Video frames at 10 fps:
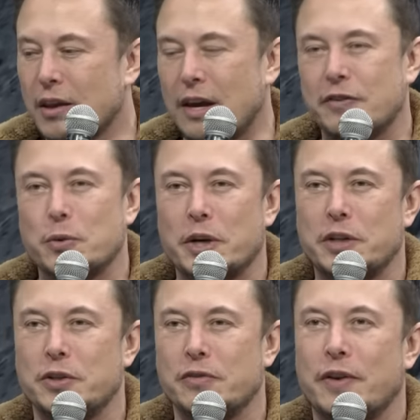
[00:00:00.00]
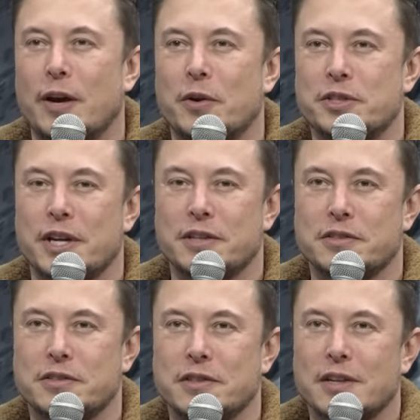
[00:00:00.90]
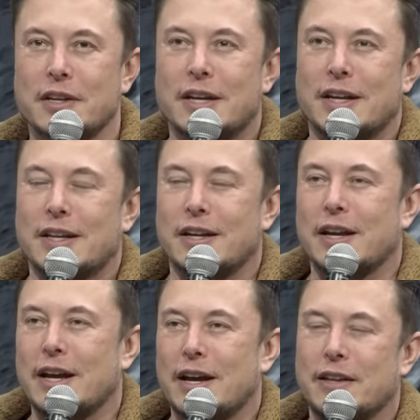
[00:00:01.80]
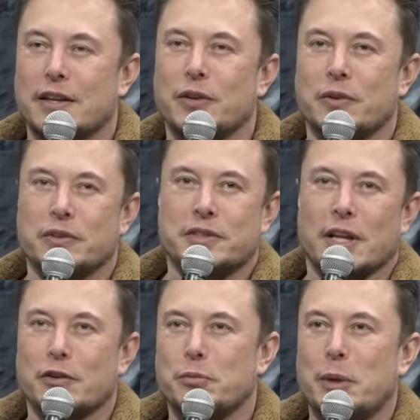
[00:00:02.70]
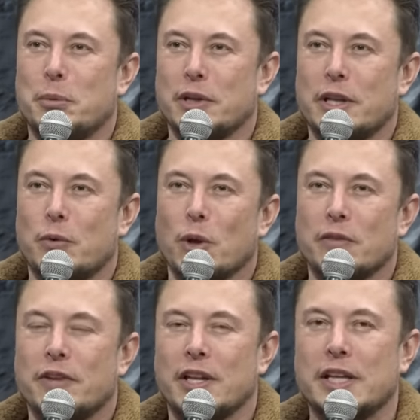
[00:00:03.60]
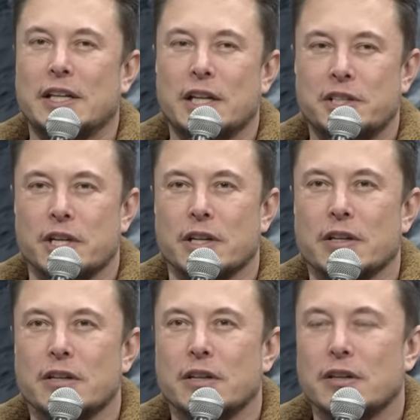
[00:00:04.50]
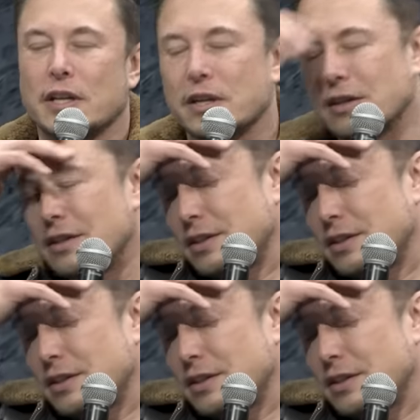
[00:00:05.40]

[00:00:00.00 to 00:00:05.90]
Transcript: F twenty-two fighter jets, and then and then you sell them to people, and they roll them down the hill at each other. And you're like,